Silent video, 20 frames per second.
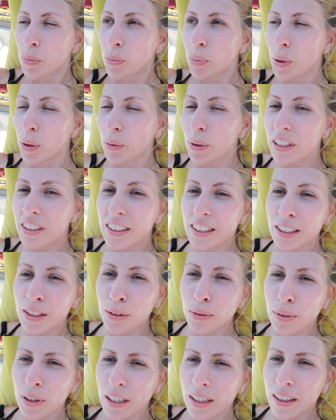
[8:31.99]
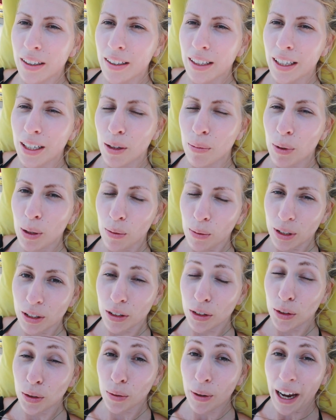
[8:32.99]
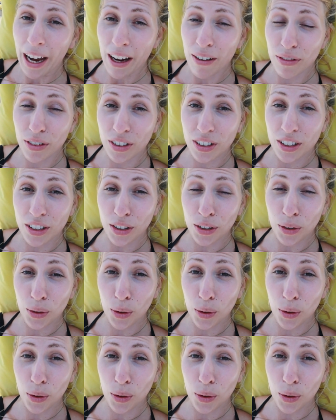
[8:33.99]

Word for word: but we didn't really think about what to do after the